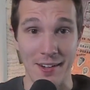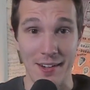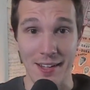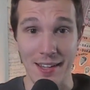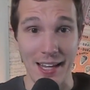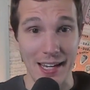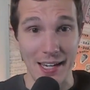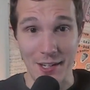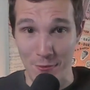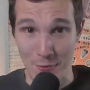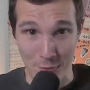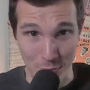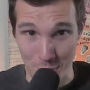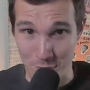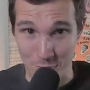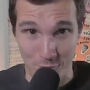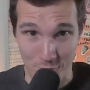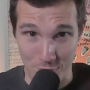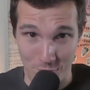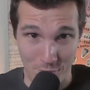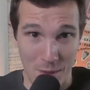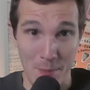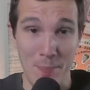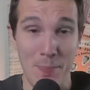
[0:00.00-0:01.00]
Like
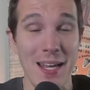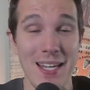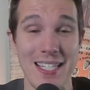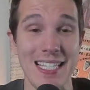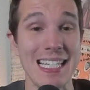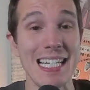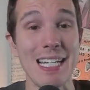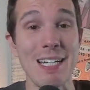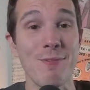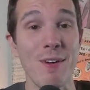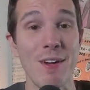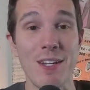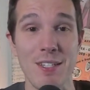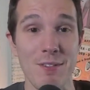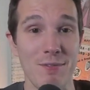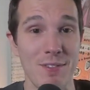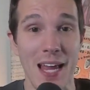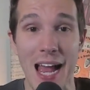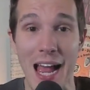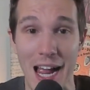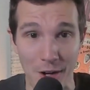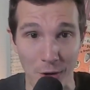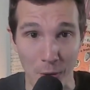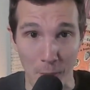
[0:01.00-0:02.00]
the best defensive
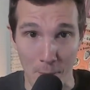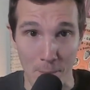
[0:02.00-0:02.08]
tackle